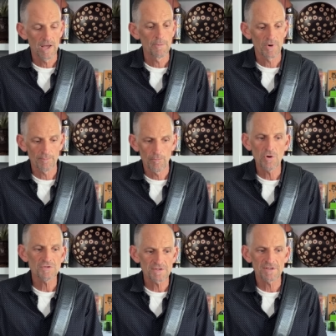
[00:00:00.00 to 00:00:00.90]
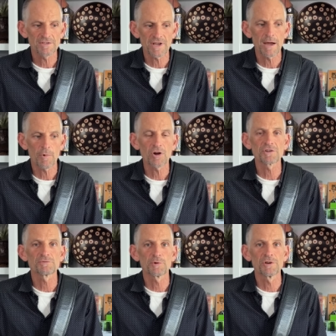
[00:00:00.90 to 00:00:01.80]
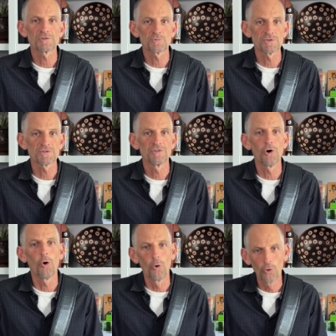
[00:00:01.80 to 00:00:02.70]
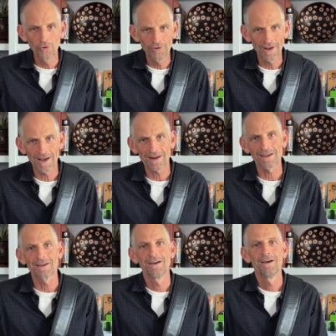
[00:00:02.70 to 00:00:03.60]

But most of the time, our experience was the old neck